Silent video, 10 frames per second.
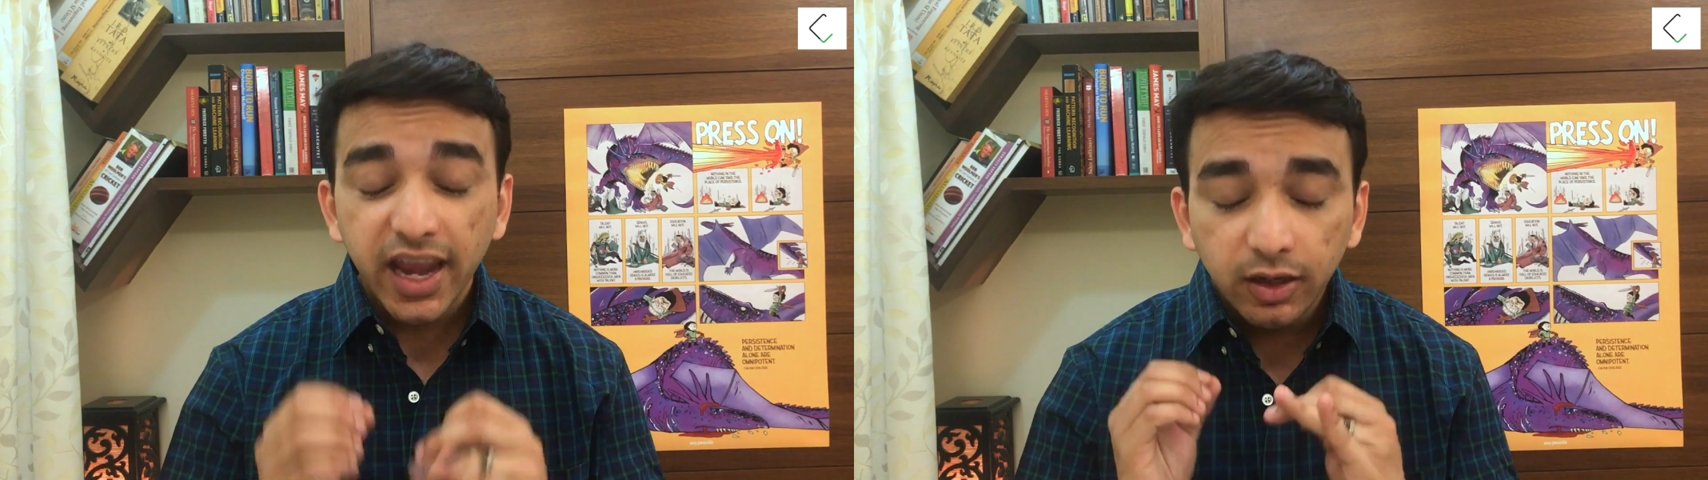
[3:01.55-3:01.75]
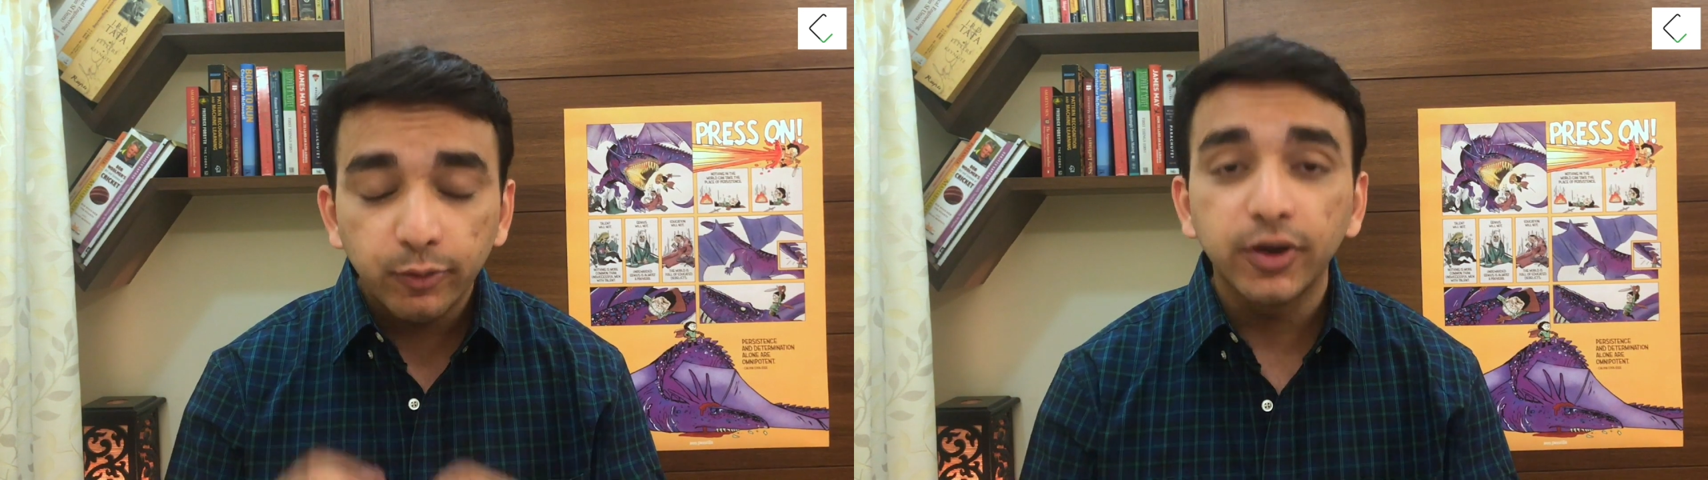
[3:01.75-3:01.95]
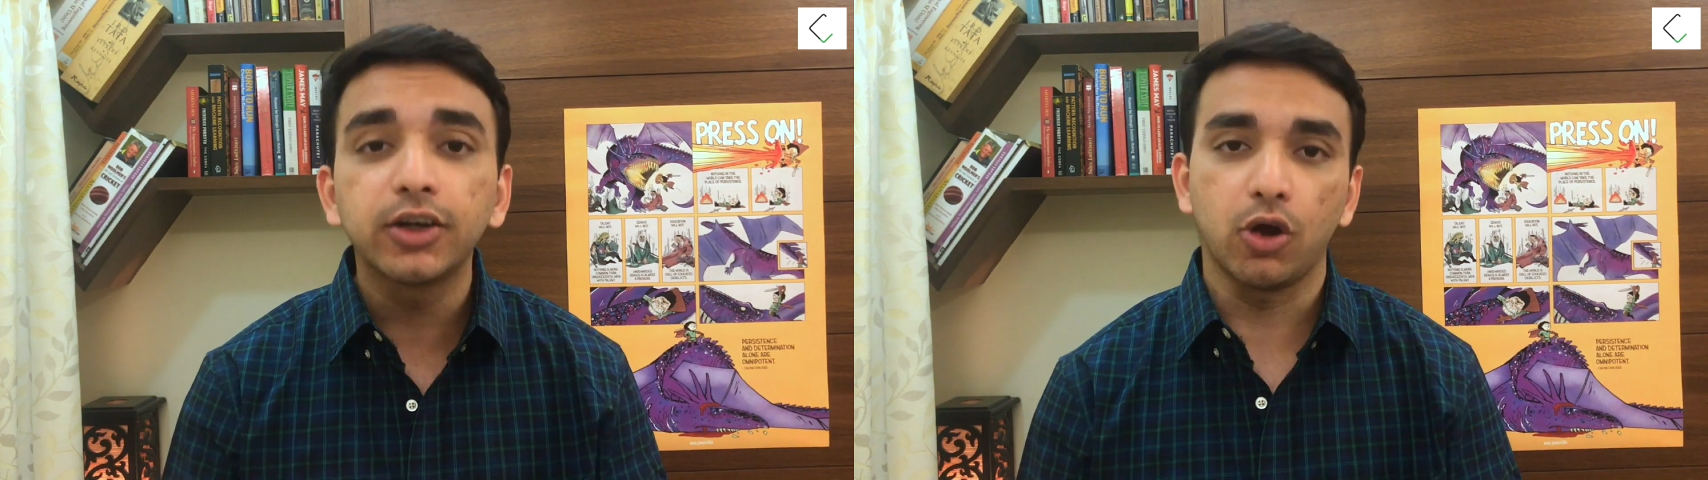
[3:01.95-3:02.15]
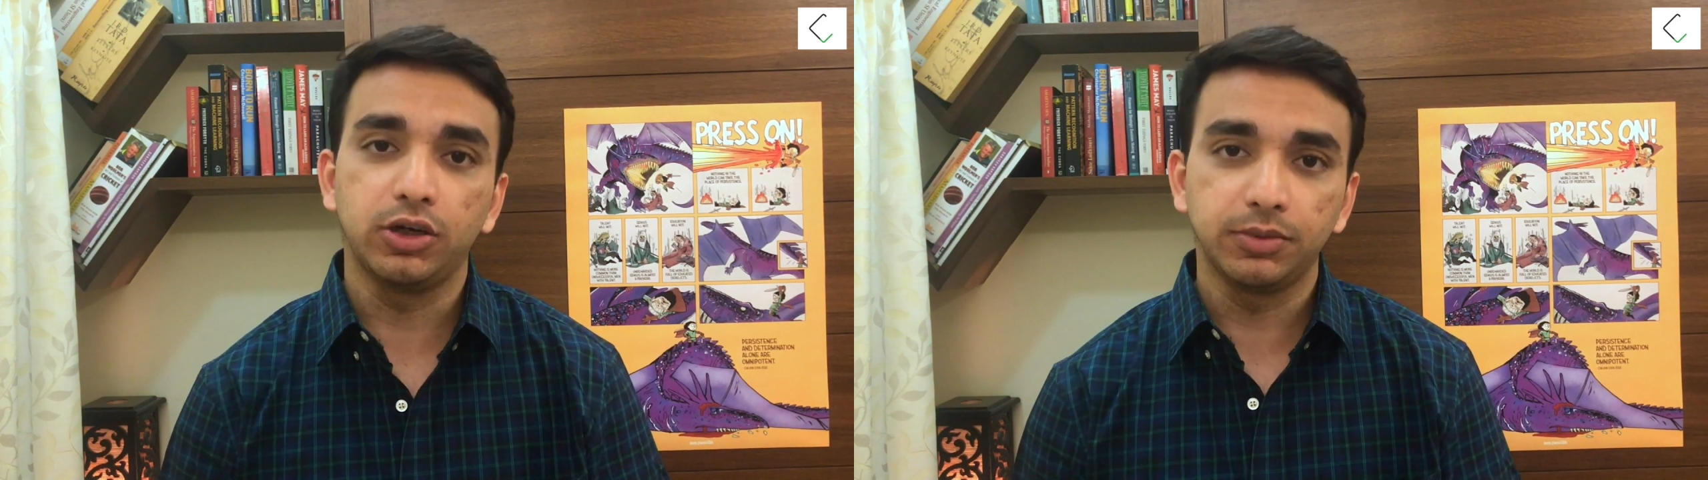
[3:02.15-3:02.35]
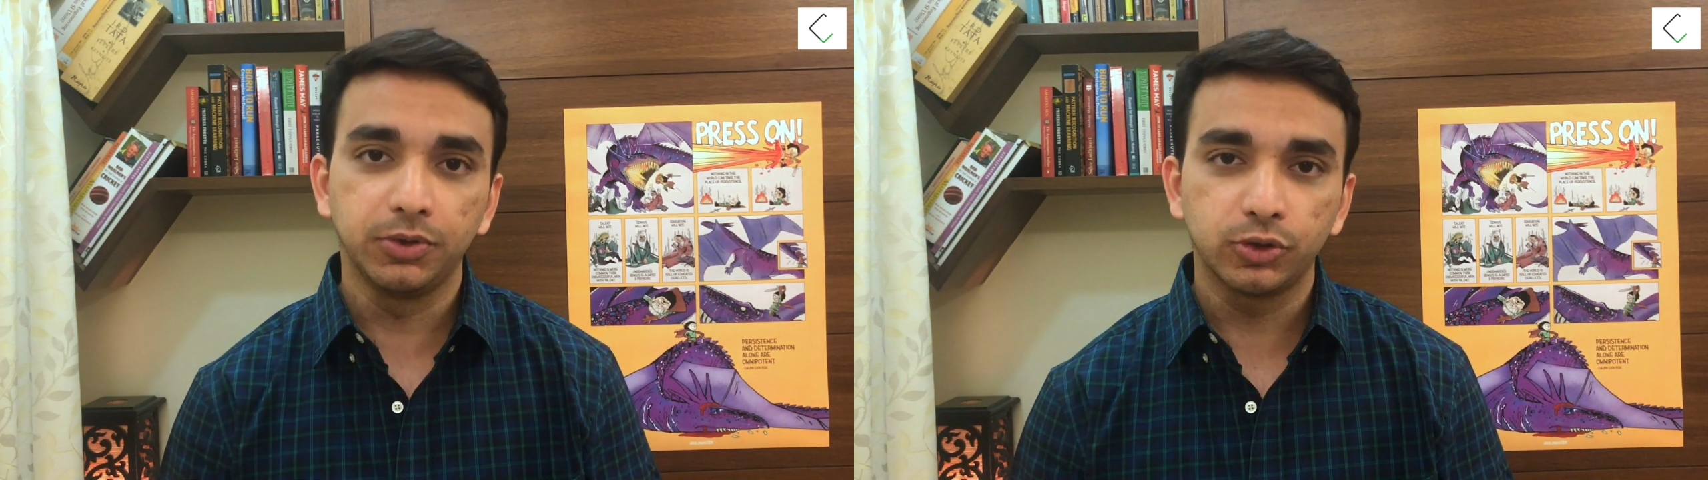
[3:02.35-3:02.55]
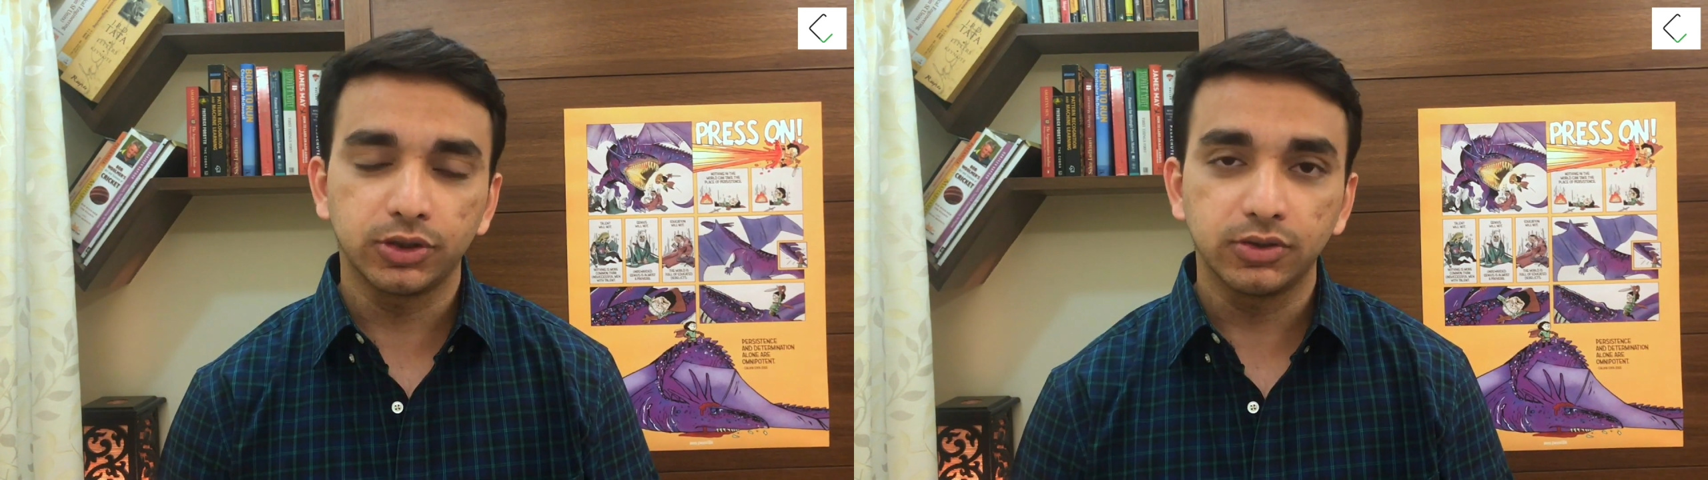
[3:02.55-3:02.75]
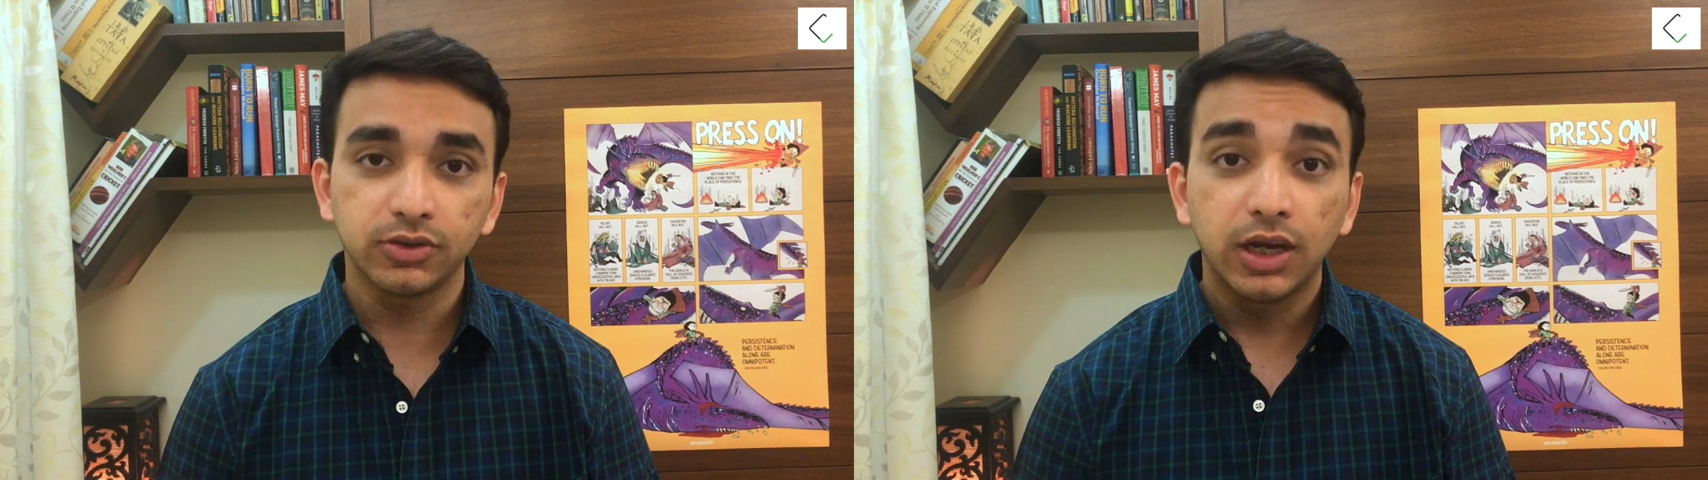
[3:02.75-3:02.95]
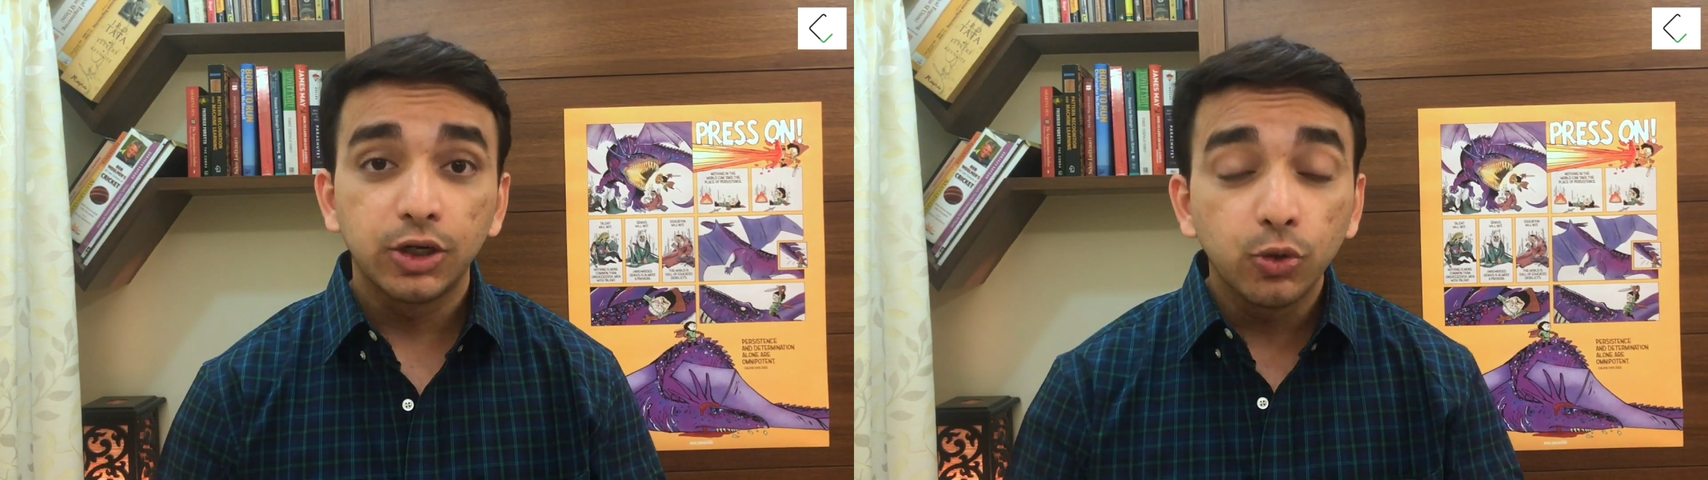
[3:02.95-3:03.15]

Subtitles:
infinite contributions